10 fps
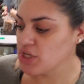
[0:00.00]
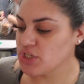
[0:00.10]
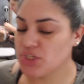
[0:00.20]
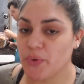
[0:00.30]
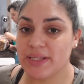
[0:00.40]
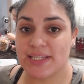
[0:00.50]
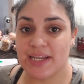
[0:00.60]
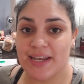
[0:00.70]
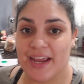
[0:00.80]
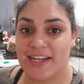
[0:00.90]
So it's
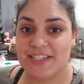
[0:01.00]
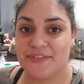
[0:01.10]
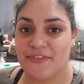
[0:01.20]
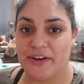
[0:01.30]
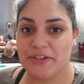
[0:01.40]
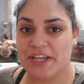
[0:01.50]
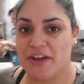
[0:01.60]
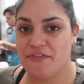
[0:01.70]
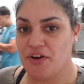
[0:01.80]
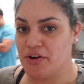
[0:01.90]
Sunday and it's the final day
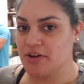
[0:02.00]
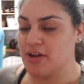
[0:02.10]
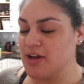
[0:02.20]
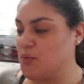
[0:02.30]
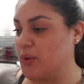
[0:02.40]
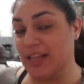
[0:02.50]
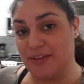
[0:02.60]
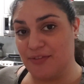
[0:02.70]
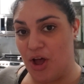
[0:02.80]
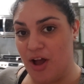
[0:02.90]
of our uh,
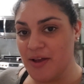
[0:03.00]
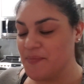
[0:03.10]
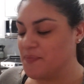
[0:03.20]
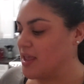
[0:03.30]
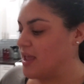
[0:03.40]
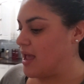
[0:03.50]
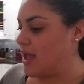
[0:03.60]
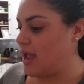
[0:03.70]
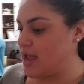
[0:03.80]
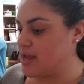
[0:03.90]
weekly vlog.
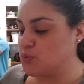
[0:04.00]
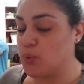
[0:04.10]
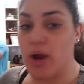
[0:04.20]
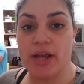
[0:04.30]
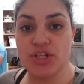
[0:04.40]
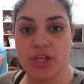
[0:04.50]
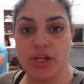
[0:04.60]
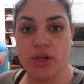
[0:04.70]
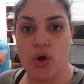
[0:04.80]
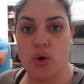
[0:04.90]
And we're actually
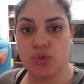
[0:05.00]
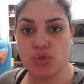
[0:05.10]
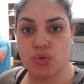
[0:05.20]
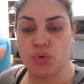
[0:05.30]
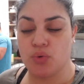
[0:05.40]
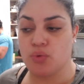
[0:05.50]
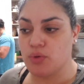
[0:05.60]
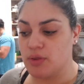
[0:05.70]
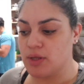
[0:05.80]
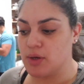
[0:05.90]
going to go to
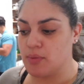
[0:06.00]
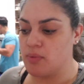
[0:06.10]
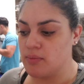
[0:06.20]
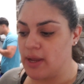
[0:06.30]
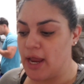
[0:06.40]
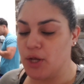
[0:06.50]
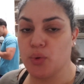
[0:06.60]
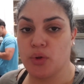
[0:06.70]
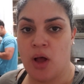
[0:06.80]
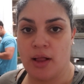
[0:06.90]
the
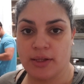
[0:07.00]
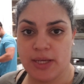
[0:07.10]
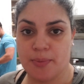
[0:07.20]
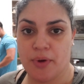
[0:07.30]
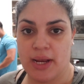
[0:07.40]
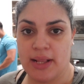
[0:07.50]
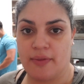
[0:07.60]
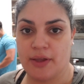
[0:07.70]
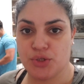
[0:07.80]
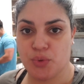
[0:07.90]
annual holiday parade that
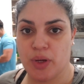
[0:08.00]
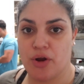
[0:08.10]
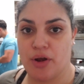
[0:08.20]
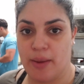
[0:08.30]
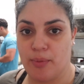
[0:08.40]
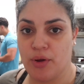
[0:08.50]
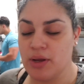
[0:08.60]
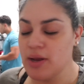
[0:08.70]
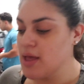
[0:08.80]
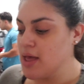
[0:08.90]
they do in our neighborhood.